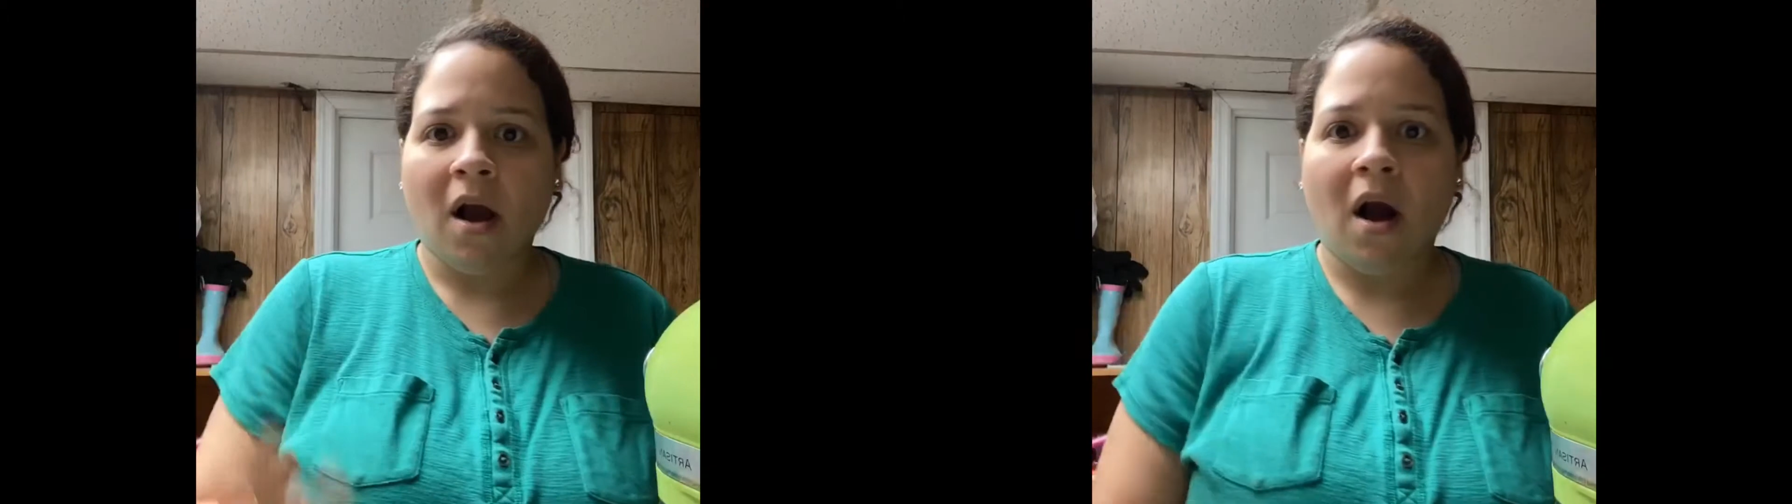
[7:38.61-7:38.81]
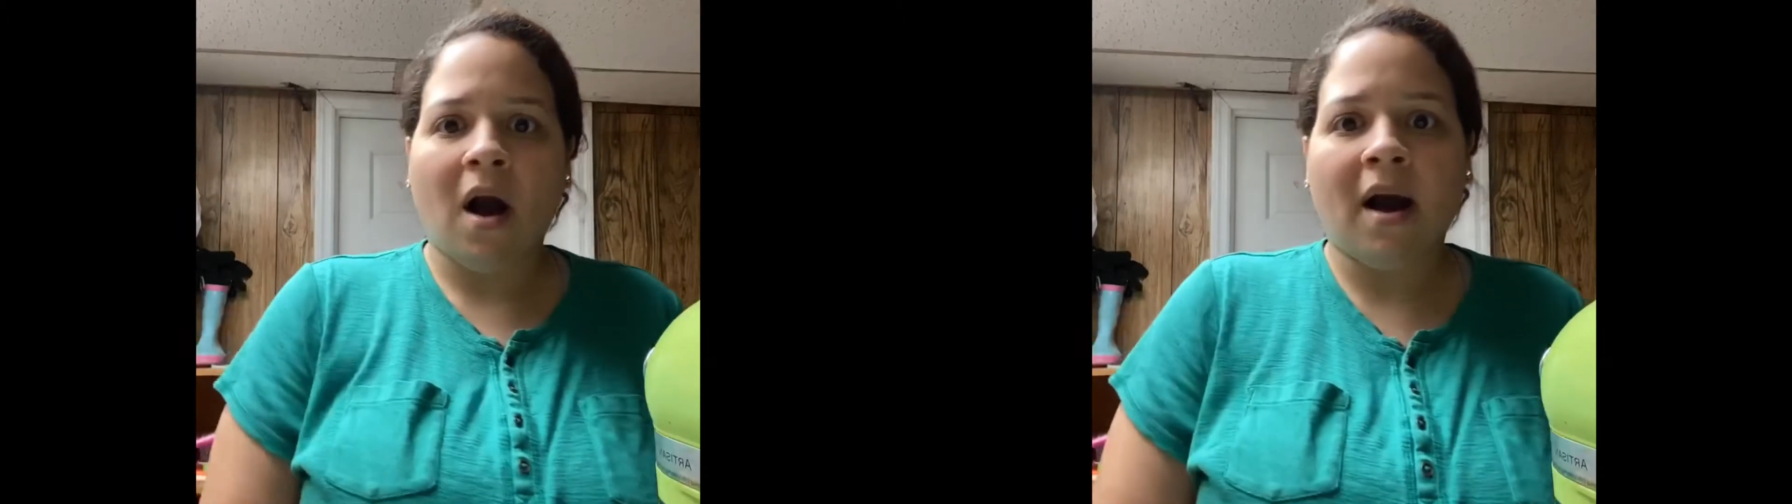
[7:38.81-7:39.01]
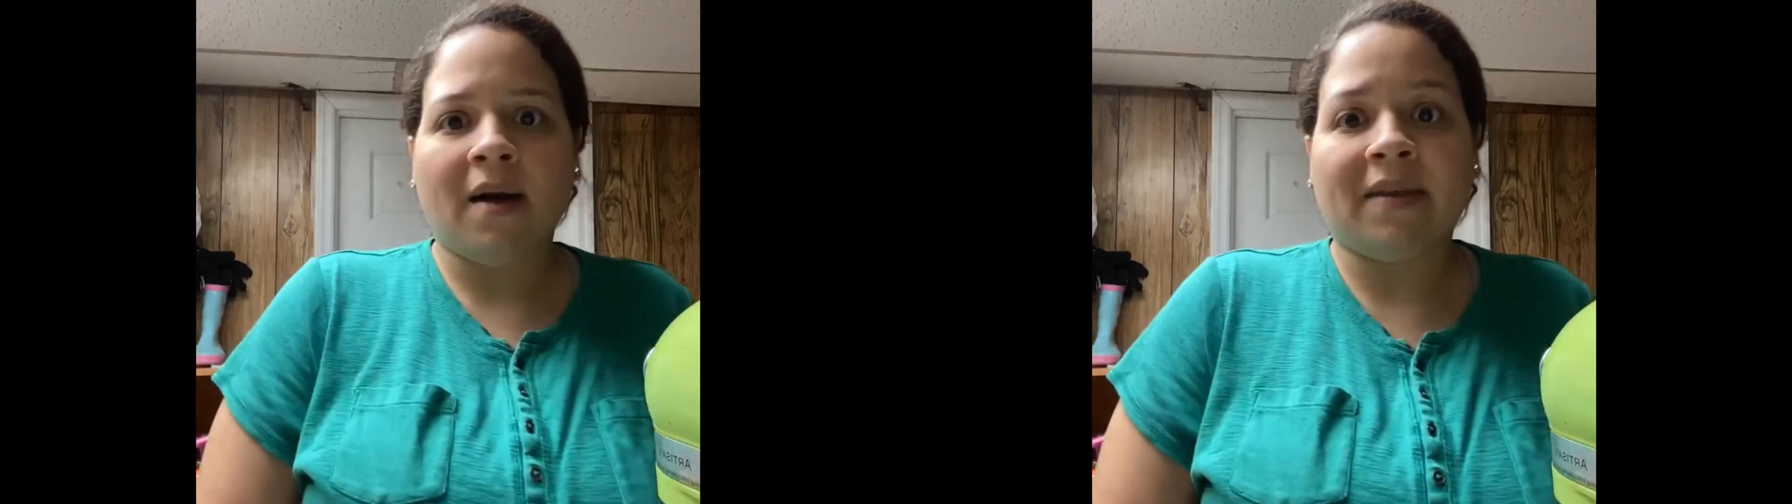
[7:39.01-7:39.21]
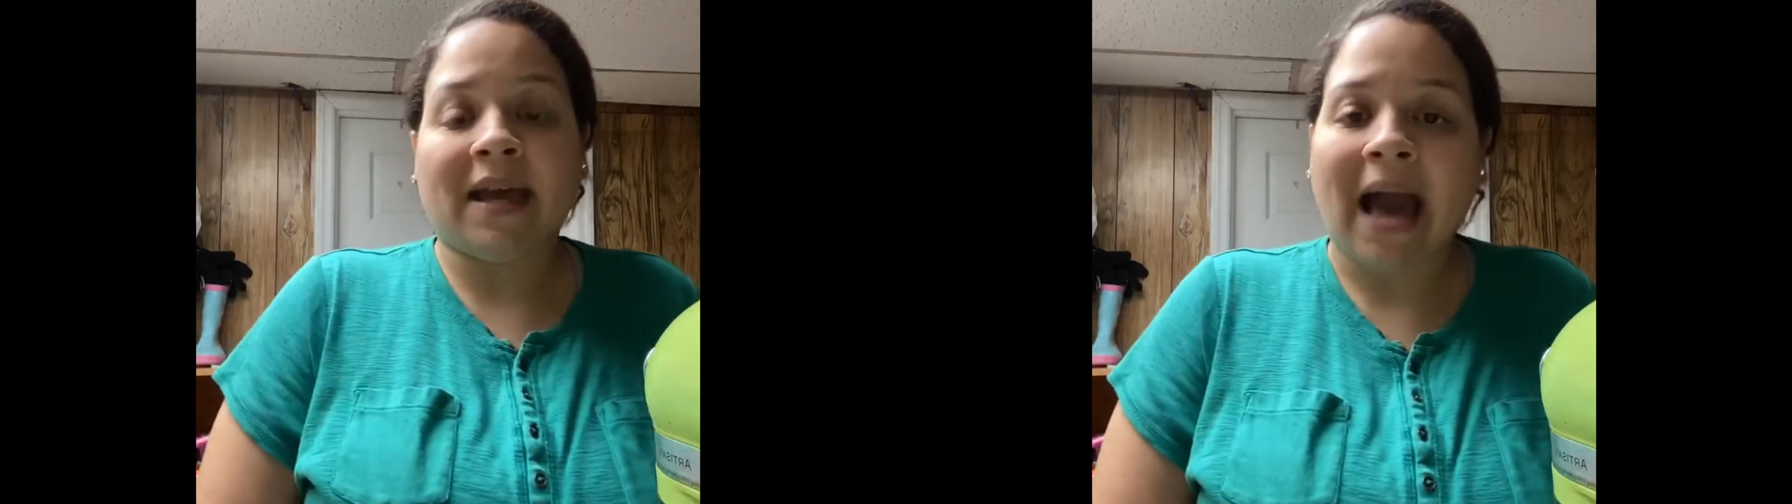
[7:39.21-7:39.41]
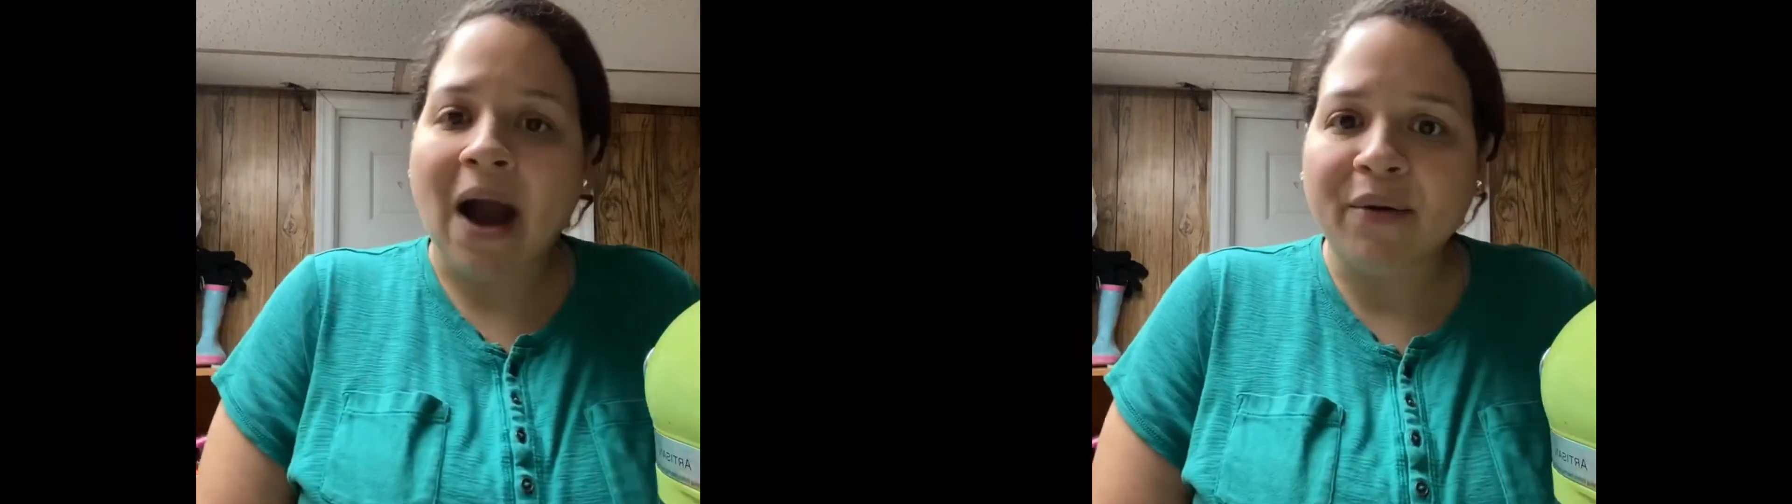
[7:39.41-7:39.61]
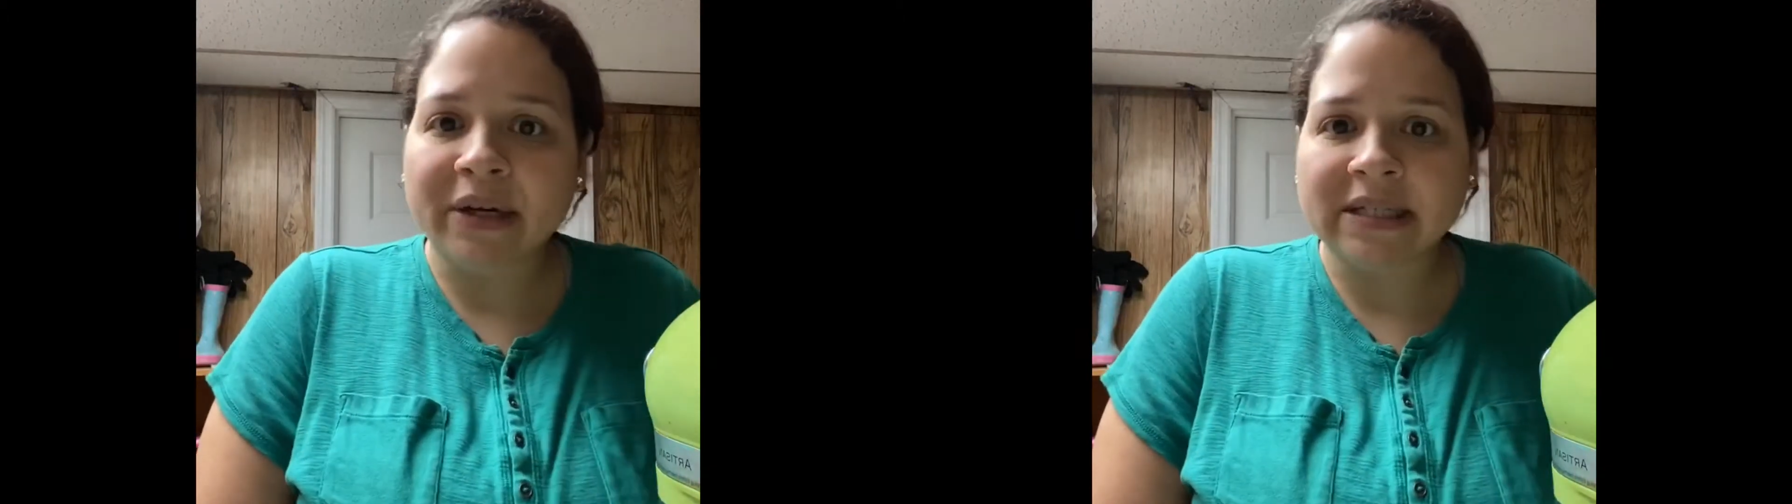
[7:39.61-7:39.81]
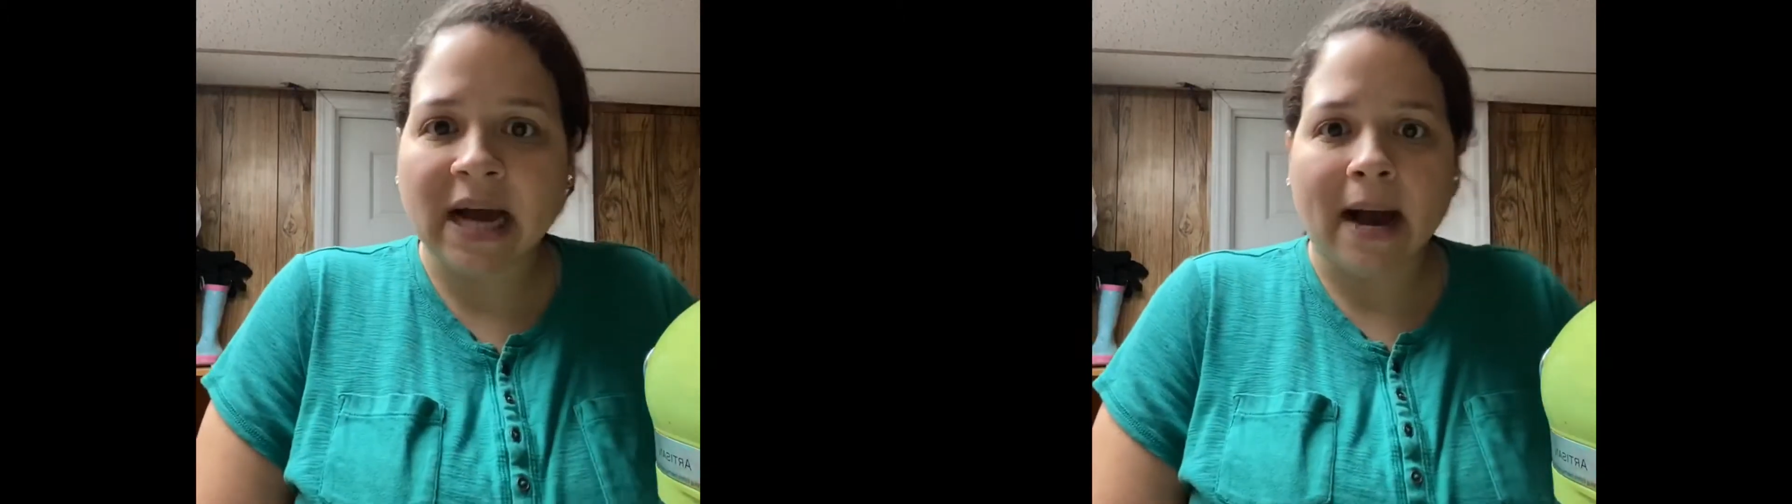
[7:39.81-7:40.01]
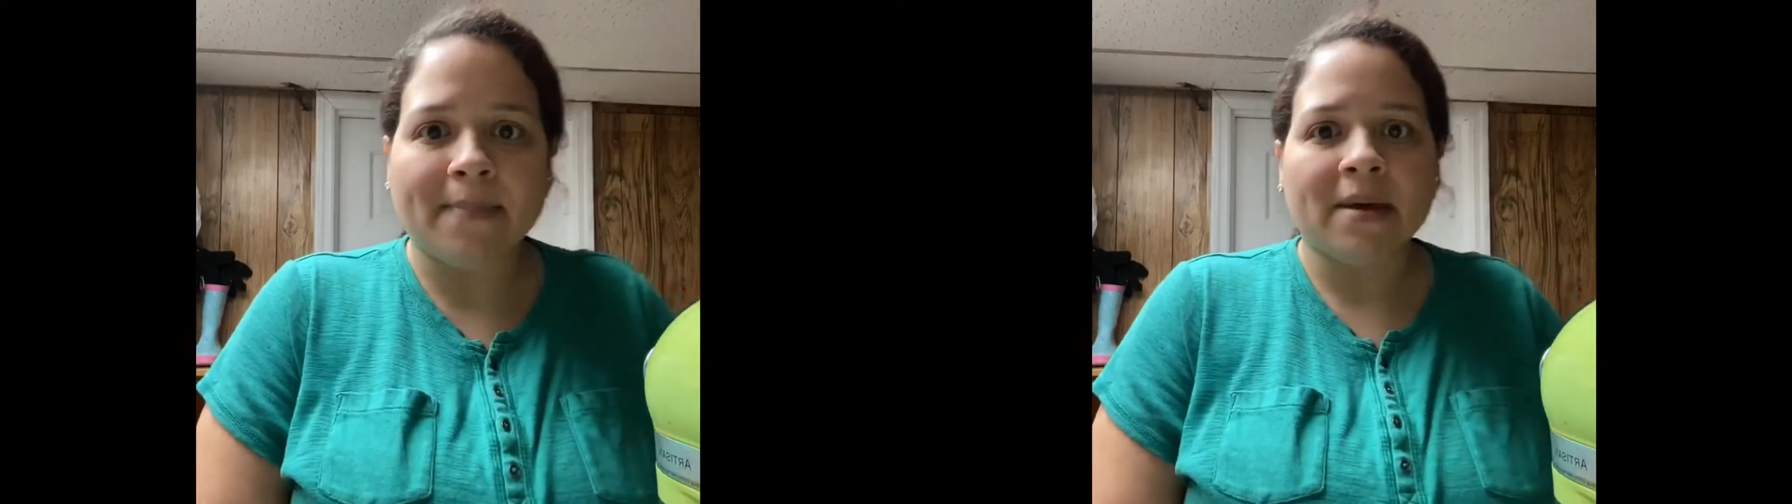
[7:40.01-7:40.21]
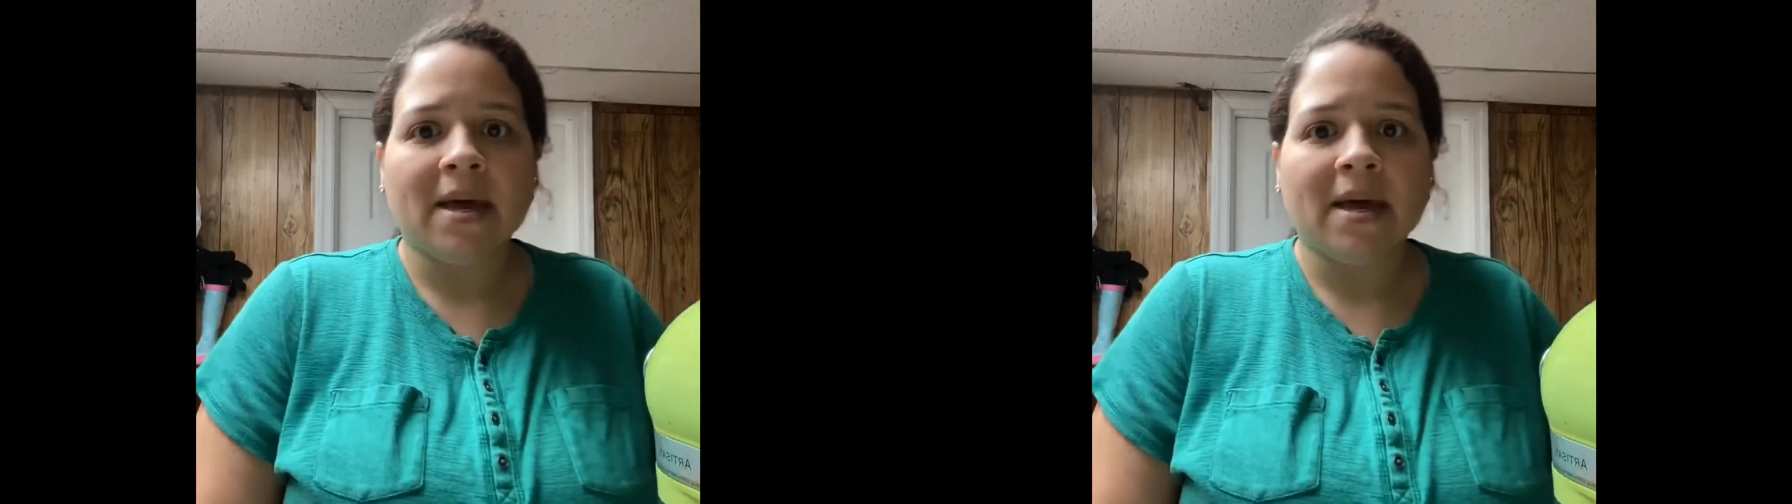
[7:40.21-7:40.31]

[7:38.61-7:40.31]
on the countertop.